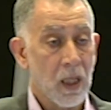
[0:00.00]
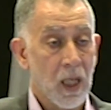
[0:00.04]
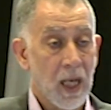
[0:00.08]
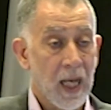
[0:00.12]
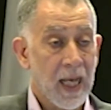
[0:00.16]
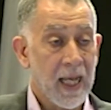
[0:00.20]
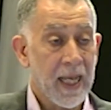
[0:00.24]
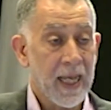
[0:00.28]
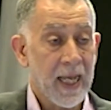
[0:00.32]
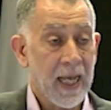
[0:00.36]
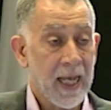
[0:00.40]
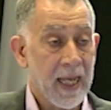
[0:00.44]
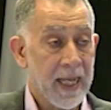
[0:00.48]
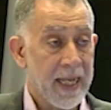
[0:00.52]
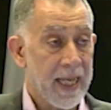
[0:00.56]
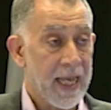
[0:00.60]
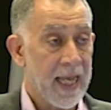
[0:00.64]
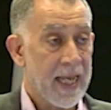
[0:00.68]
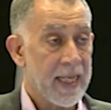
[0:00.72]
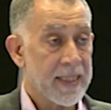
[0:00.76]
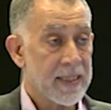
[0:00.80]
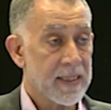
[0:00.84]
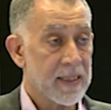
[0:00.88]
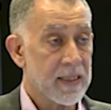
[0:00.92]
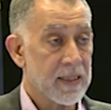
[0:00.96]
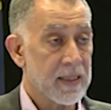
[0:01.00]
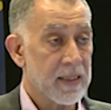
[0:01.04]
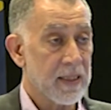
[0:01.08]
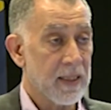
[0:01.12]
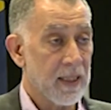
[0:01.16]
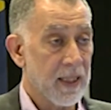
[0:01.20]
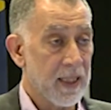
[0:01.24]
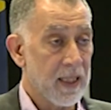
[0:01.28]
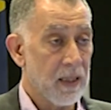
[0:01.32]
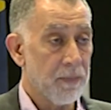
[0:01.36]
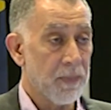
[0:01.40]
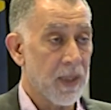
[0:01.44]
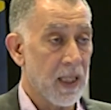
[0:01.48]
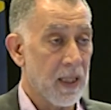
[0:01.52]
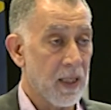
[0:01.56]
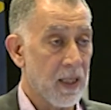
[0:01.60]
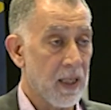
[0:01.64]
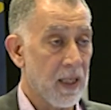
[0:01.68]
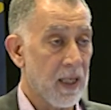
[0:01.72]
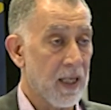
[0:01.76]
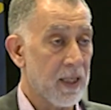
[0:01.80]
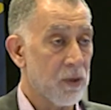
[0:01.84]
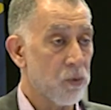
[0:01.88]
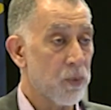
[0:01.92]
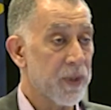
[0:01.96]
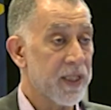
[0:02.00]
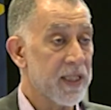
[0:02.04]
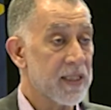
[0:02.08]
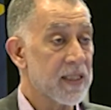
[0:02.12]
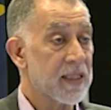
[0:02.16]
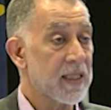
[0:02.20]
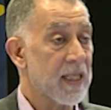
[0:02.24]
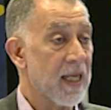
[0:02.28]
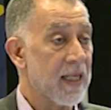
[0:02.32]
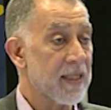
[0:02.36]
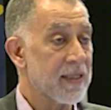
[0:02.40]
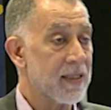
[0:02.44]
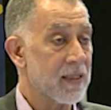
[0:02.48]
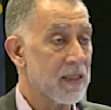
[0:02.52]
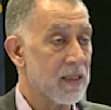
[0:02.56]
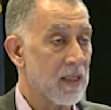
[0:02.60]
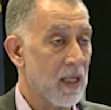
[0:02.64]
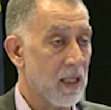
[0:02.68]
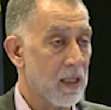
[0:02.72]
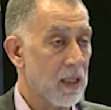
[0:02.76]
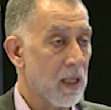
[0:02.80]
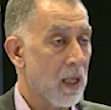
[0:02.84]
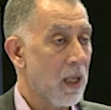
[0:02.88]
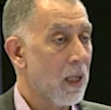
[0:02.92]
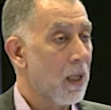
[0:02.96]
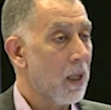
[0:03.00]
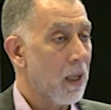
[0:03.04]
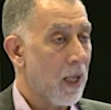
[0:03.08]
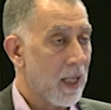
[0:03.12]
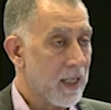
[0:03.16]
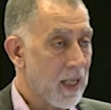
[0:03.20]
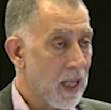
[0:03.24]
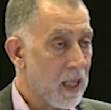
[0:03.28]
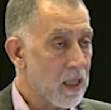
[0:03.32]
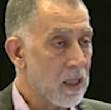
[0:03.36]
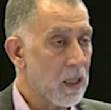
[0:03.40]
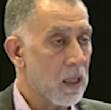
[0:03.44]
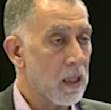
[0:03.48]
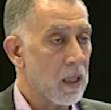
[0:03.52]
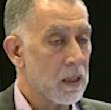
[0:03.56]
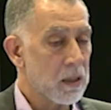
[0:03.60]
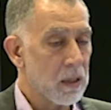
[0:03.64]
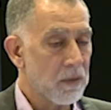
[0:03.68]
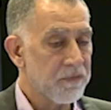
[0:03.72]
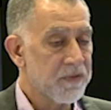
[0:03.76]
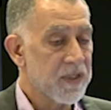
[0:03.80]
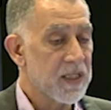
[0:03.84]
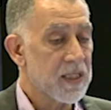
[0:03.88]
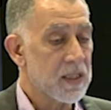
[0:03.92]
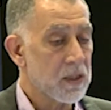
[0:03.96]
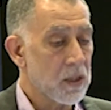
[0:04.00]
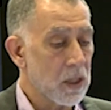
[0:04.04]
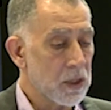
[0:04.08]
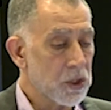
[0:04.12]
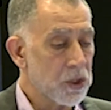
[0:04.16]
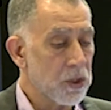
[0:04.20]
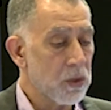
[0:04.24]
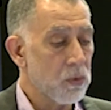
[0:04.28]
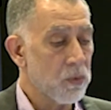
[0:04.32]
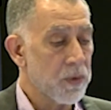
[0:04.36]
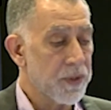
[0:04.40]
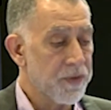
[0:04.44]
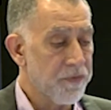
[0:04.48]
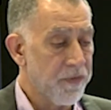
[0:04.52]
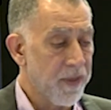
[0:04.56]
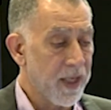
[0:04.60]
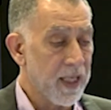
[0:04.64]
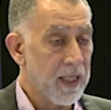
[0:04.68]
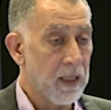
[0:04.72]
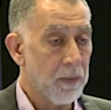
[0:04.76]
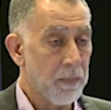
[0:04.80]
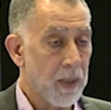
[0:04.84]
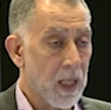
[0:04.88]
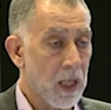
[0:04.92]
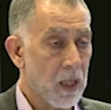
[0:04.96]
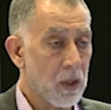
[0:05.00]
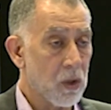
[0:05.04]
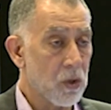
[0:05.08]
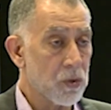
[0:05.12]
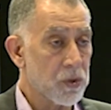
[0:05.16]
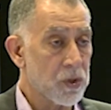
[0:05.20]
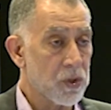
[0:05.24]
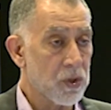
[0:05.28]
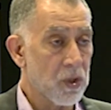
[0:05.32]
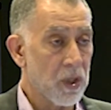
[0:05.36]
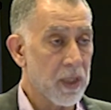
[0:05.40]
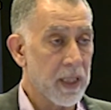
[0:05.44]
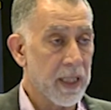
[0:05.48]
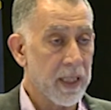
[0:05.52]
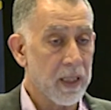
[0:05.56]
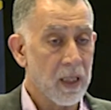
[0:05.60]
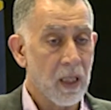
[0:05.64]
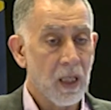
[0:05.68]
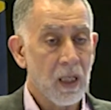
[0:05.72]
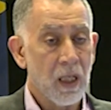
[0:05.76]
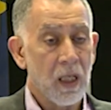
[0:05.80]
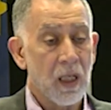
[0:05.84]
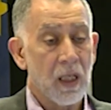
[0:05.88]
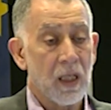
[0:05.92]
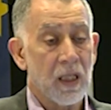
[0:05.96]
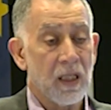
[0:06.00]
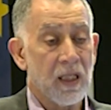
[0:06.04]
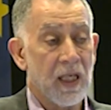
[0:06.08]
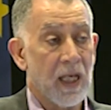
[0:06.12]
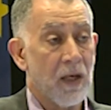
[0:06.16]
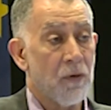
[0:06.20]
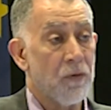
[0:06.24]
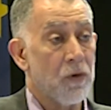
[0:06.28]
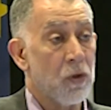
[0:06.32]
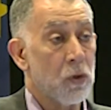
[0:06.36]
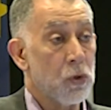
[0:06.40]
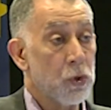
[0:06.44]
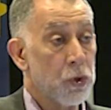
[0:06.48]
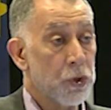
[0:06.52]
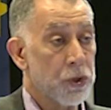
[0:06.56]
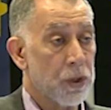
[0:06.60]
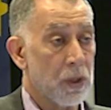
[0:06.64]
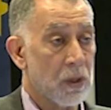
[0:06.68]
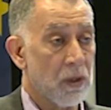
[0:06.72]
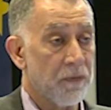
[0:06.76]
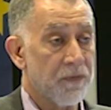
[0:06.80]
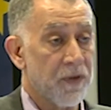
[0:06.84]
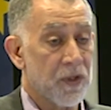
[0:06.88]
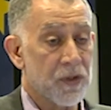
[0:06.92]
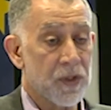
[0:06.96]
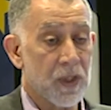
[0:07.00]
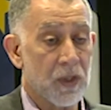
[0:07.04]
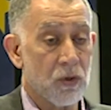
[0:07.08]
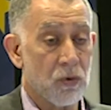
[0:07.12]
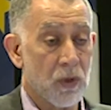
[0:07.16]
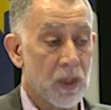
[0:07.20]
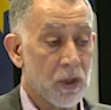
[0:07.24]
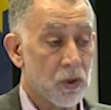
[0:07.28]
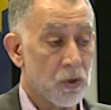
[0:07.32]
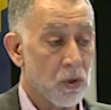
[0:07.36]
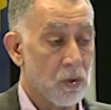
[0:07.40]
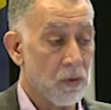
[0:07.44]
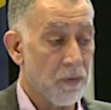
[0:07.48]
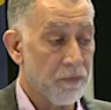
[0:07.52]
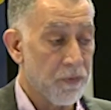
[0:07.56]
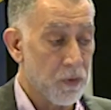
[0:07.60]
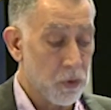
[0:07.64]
I asked Rima, and we discussed and had a lot of discussion with Rima concerning the evolution of the situation of the